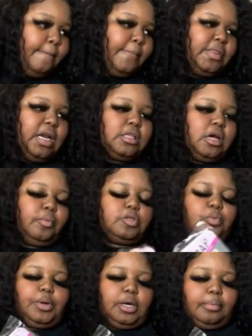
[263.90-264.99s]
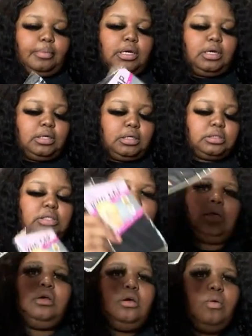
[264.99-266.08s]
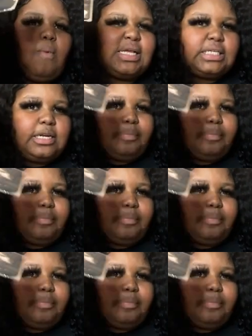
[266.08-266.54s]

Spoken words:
But then I thought it was weird because why send a